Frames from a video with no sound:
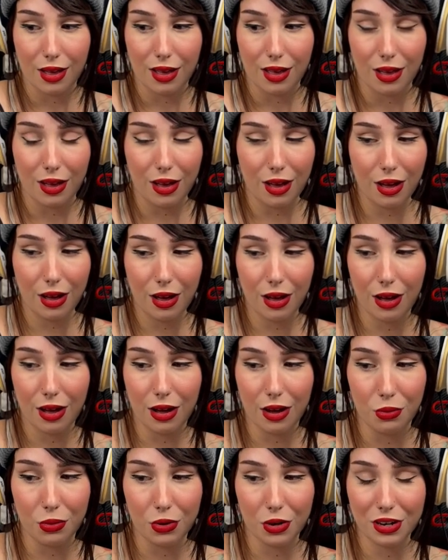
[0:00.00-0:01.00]

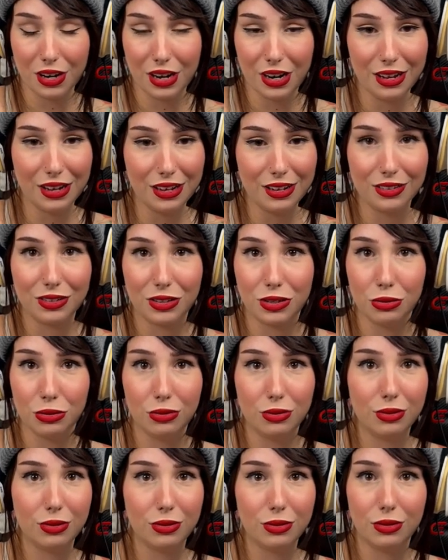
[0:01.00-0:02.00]
Oh, we're getting
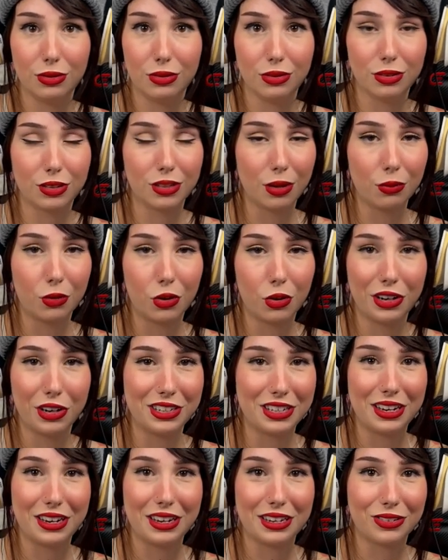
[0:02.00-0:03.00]
into some
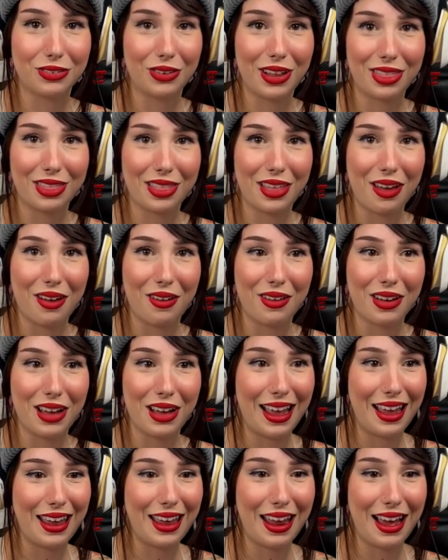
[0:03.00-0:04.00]
craziness right now,
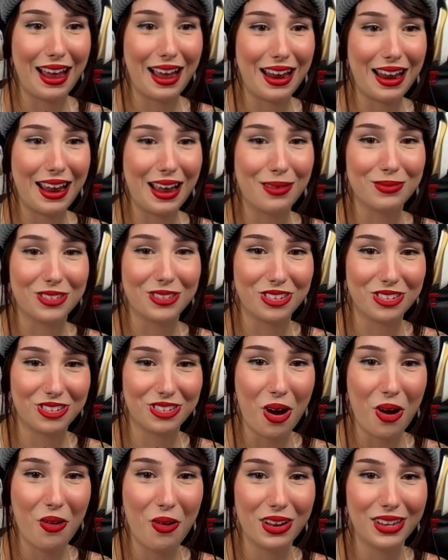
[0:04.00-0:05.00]
and I am
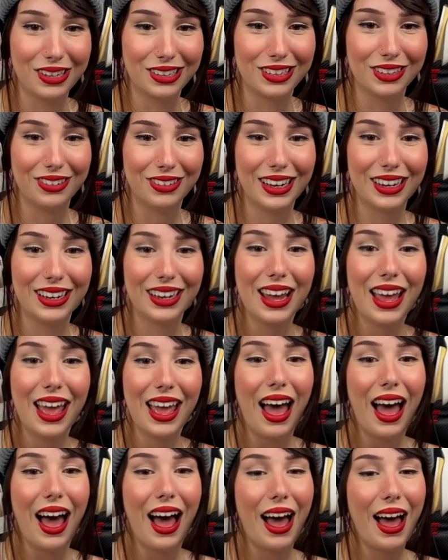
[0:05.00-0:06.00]
so into it.
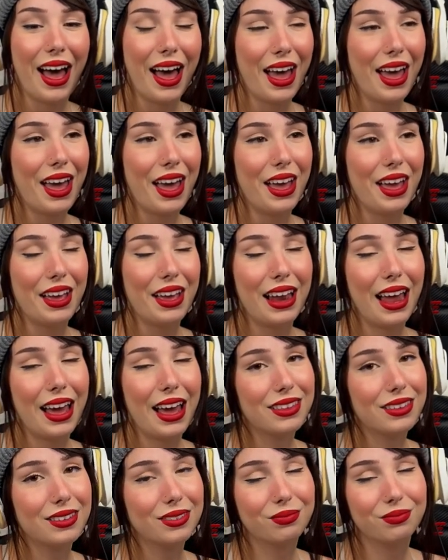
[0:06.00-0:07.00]

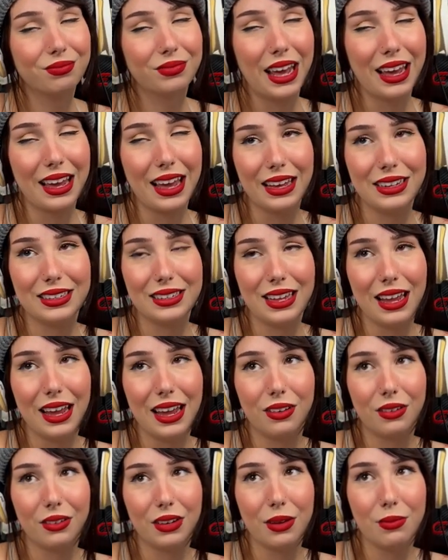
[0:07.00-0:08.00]
Like I
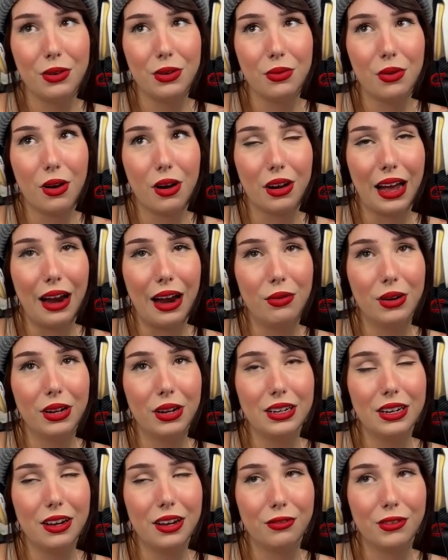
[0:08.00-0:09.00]
said, don't get me wrong, I
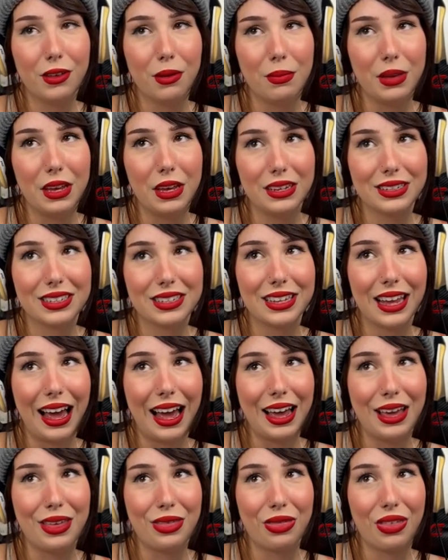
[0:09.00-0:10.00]
really love the minks.
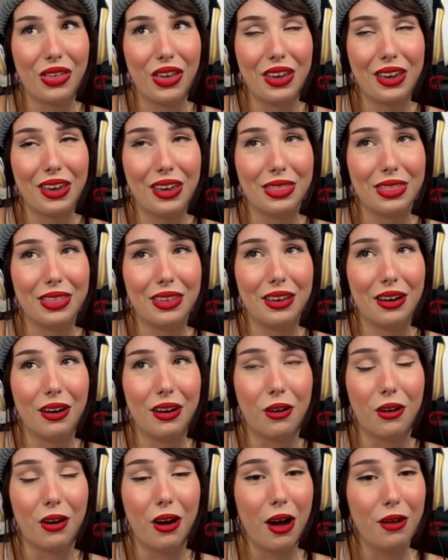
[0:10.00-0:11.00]
I think they
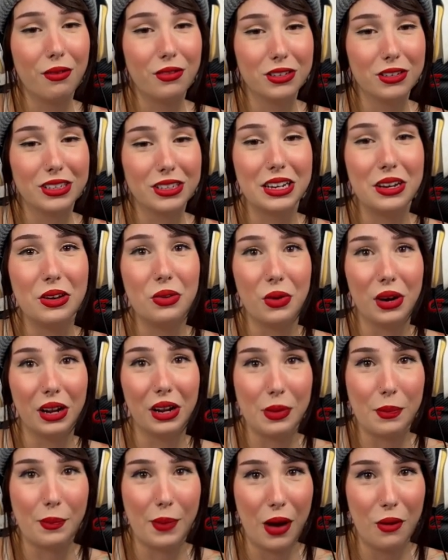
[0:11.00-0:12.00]
are obviously
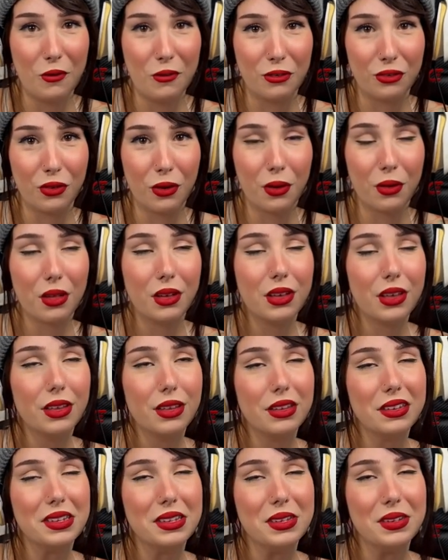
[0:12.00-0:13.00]
really powerful.
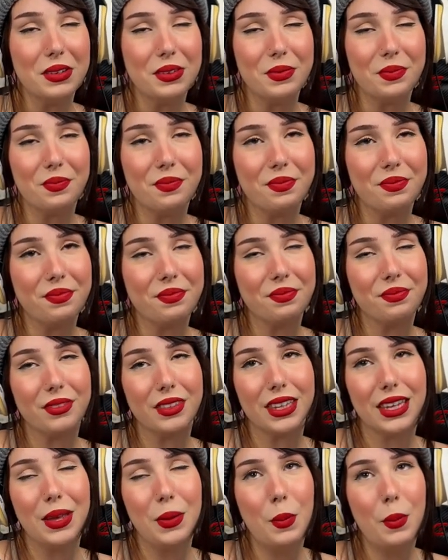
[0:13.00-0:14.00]

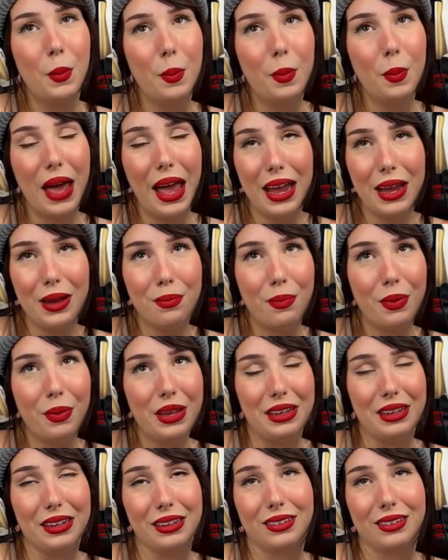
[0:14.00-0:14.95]
Maybe